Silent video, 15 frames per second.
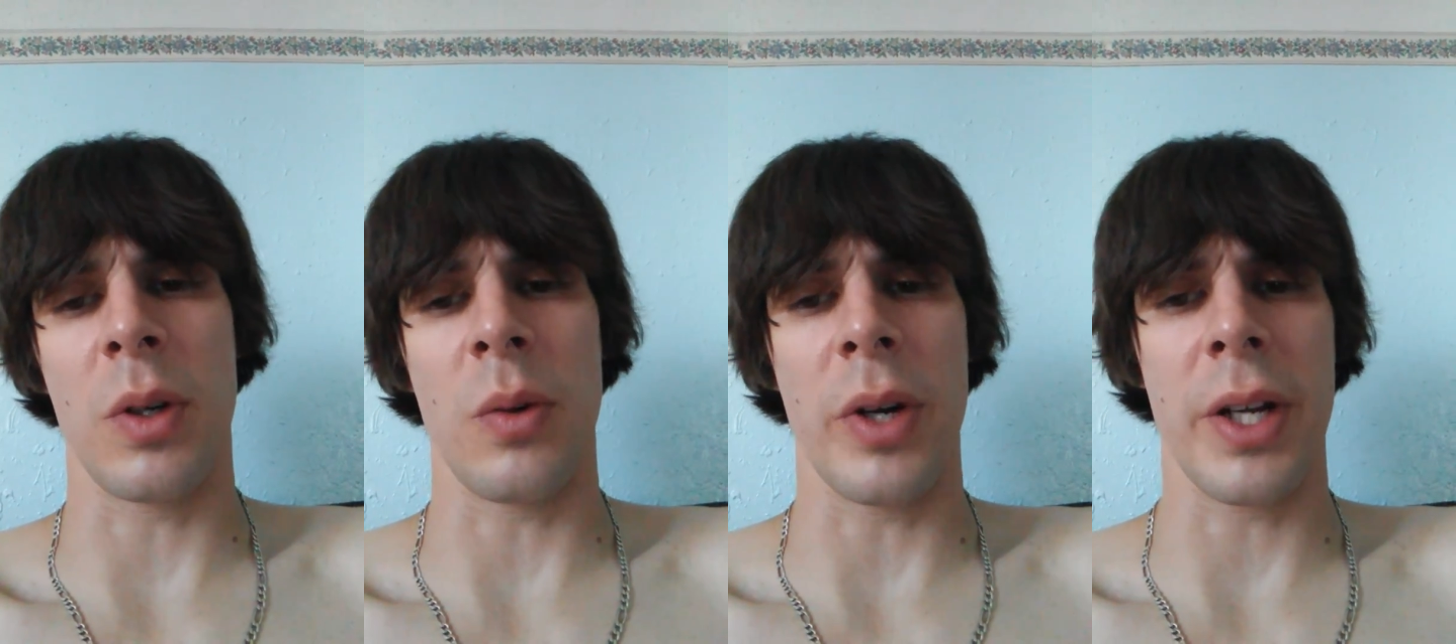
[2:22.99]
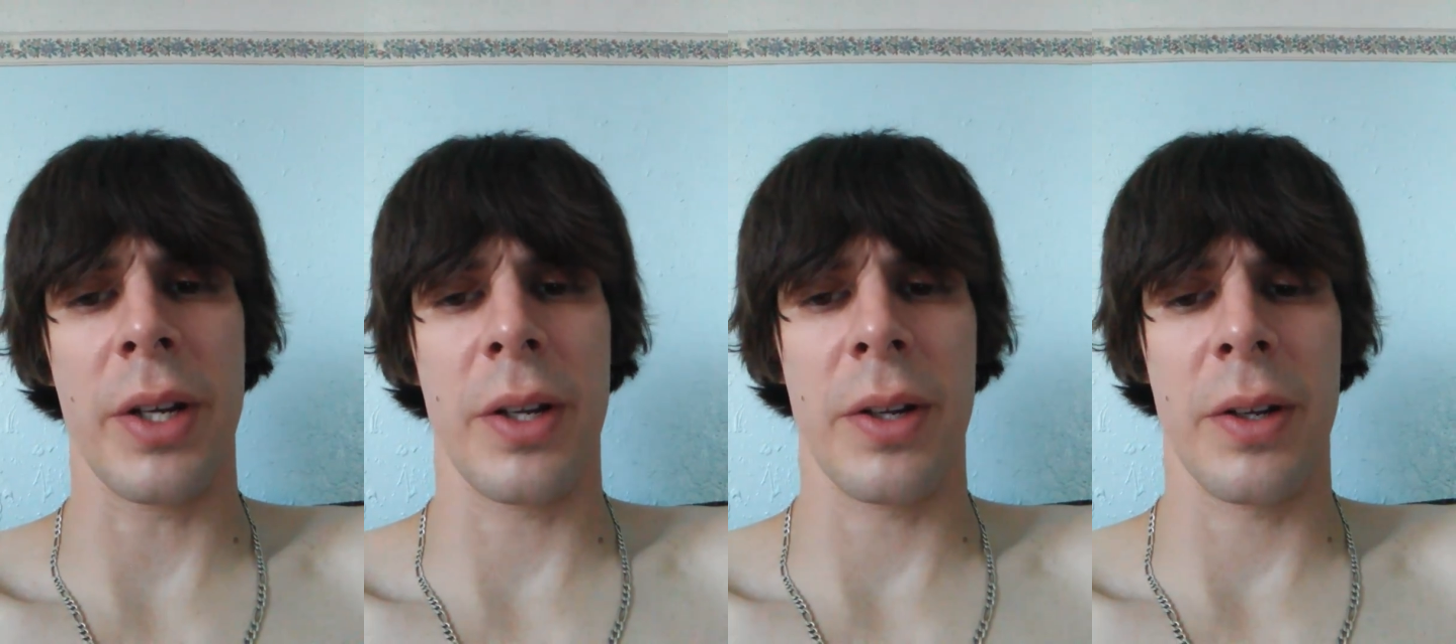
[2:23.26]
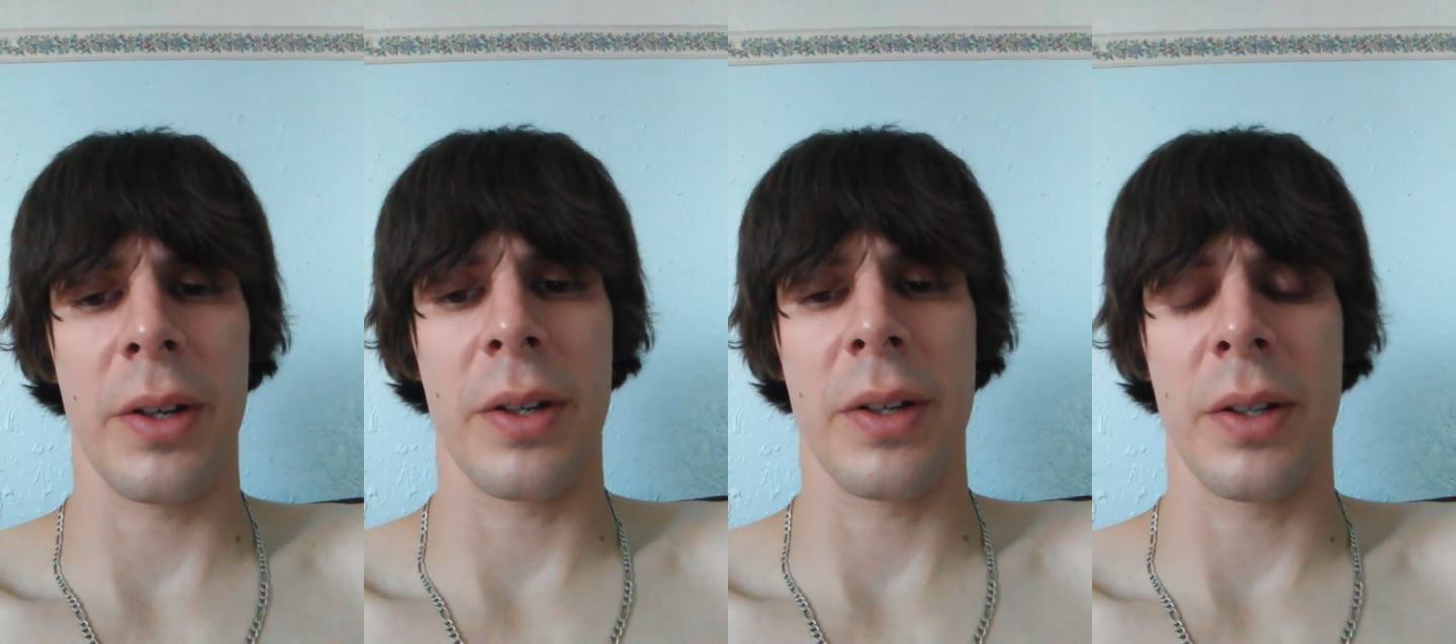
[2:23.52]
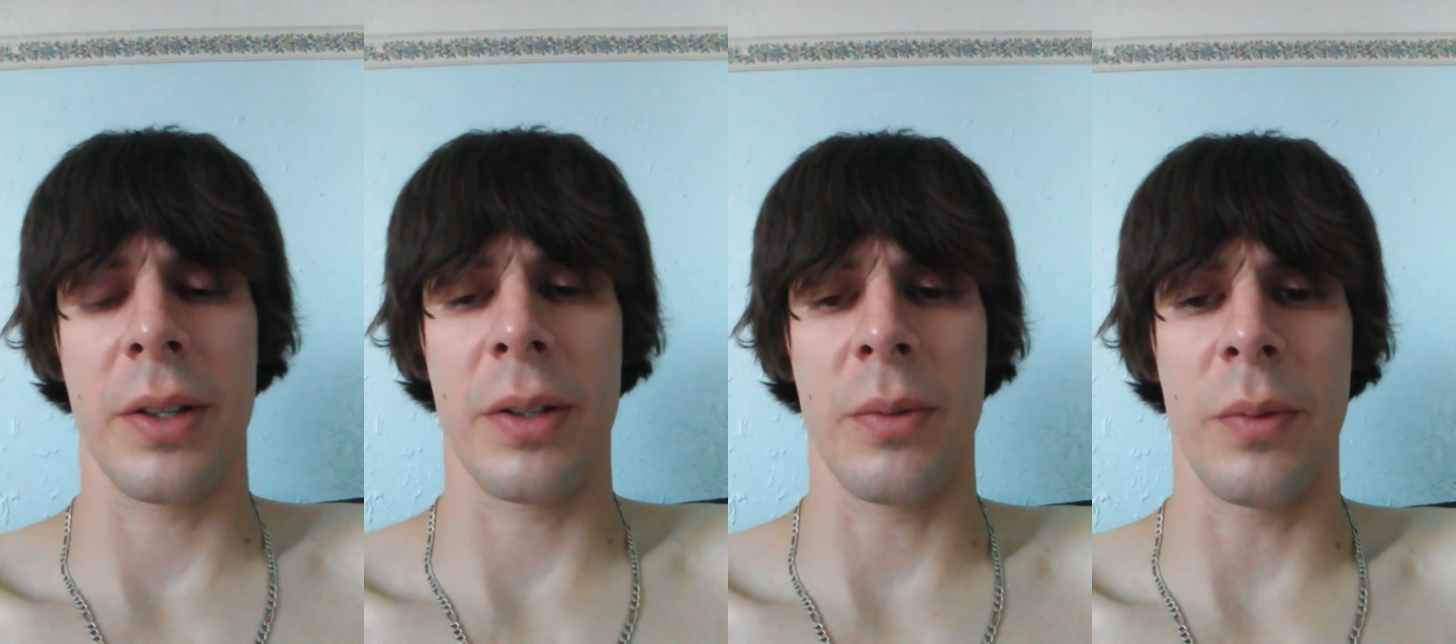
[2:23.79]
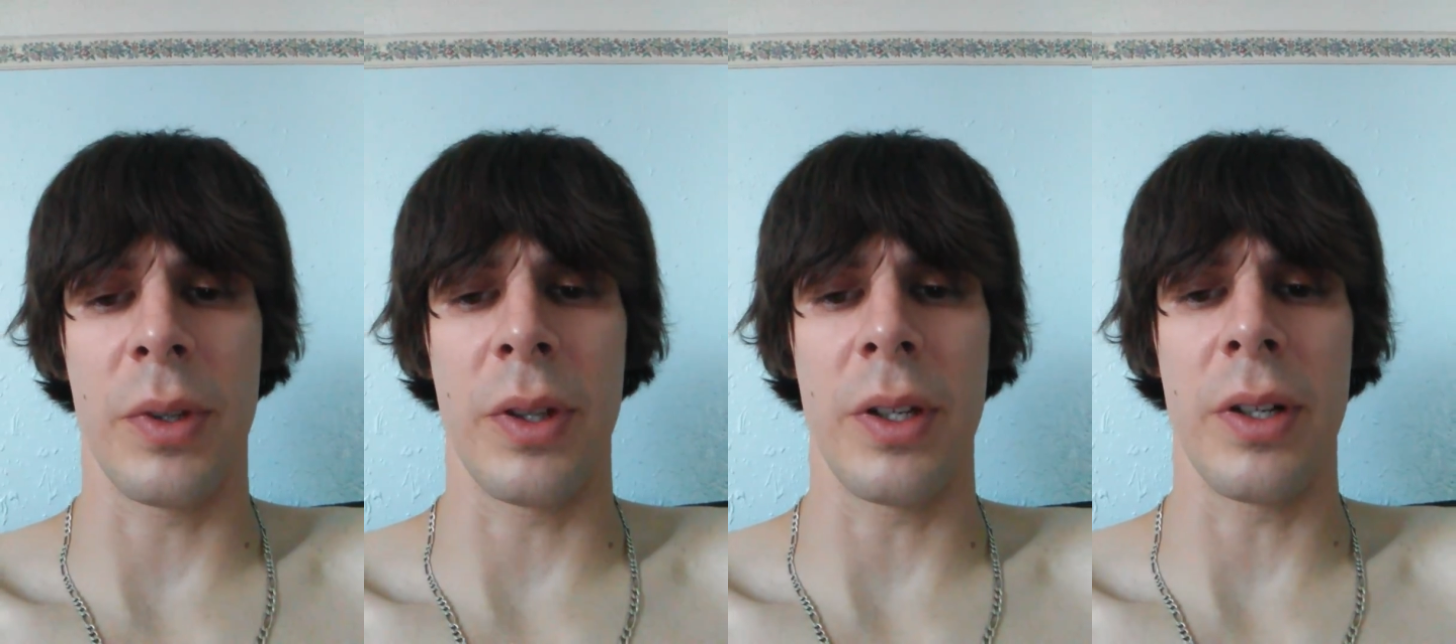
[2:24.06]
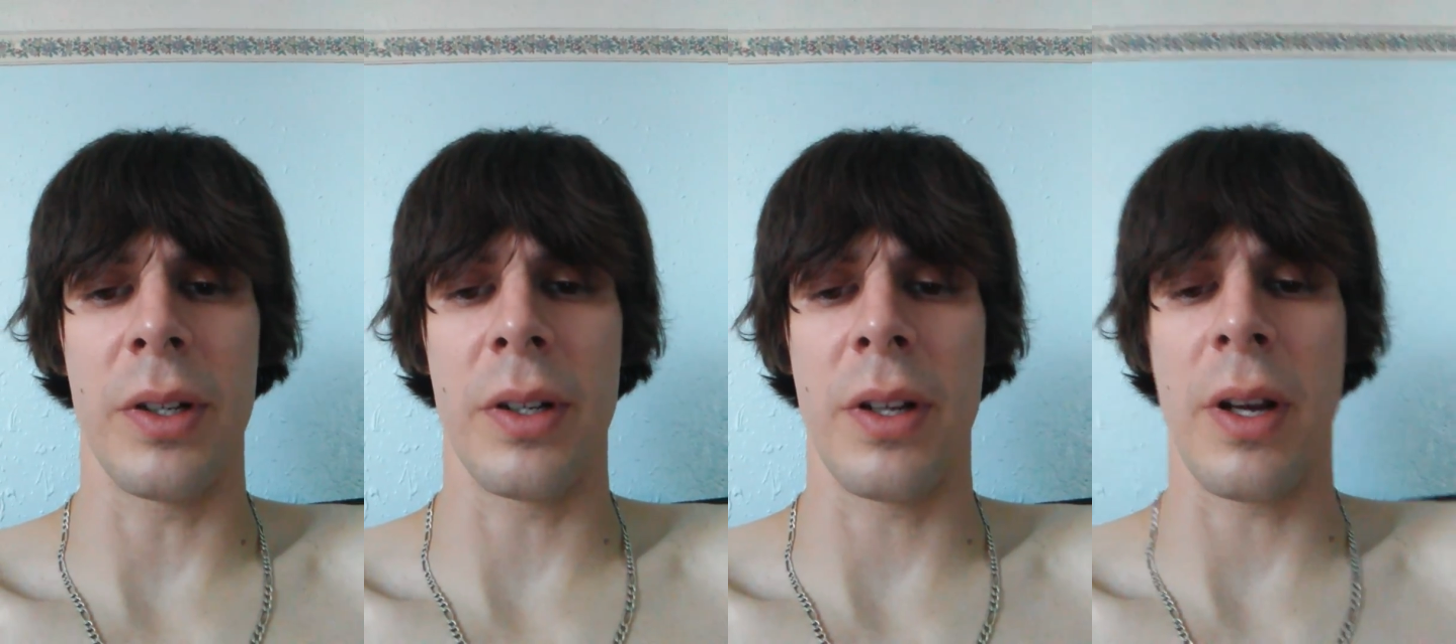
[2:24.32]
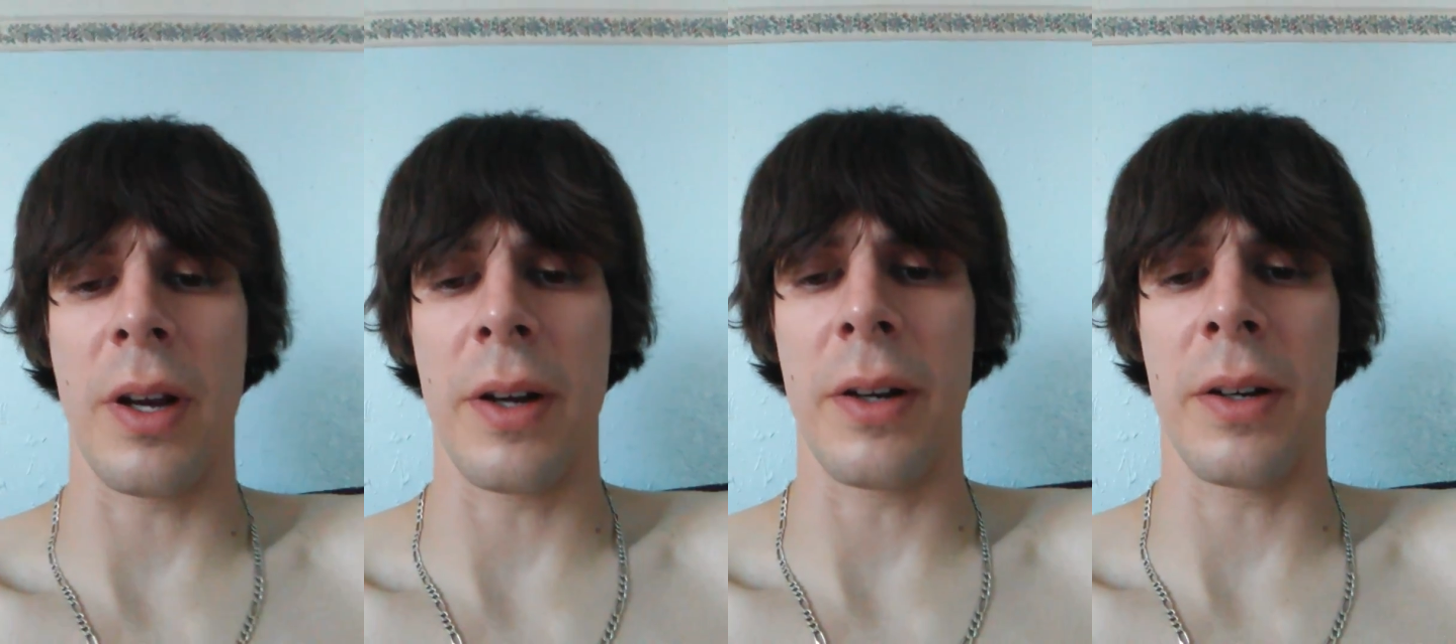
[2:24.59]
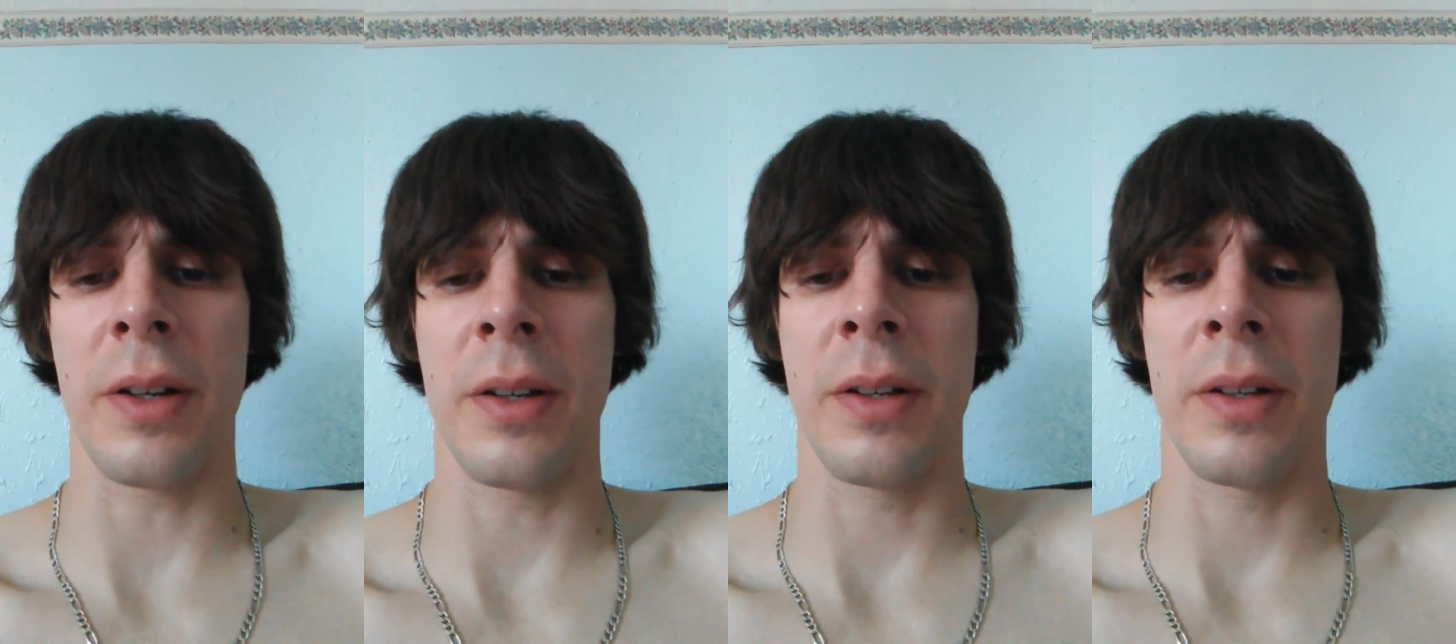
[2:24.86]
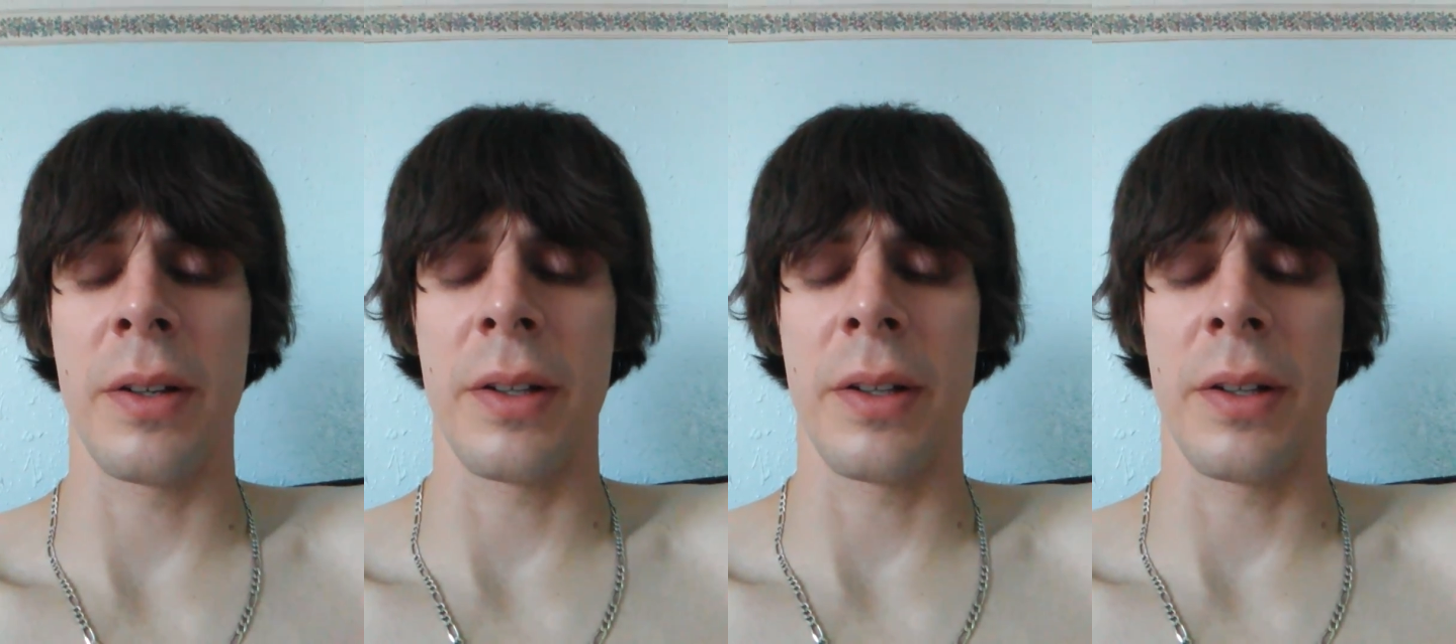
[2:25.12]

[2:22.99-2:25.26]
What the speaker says: awake when they're tired.